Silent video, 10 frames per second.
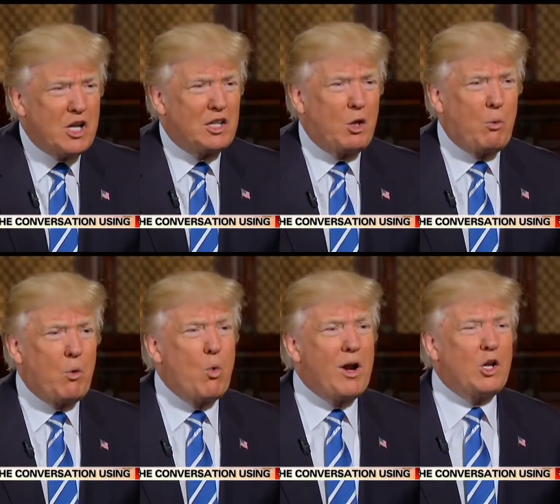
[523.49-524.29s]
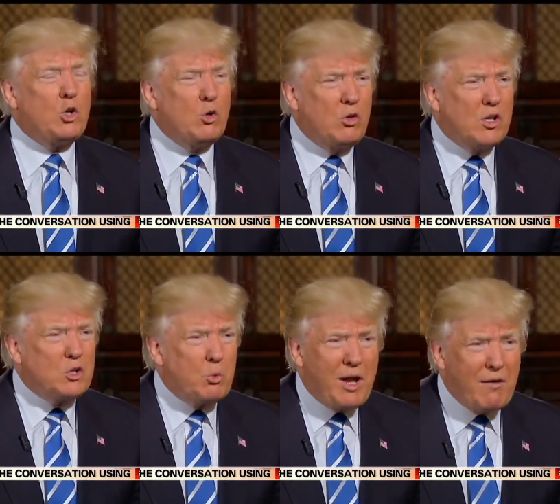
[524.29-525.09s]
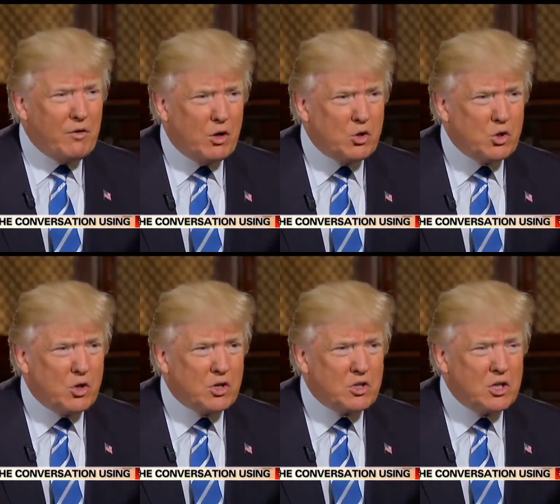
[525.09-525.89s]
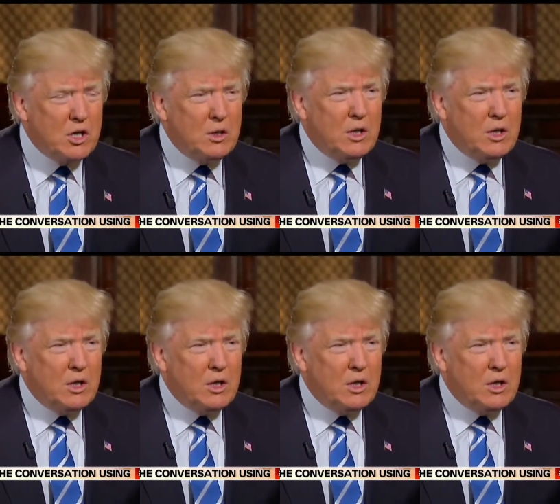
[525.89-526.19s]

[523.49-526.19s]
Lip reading: Not that we want to do this. We have no choice.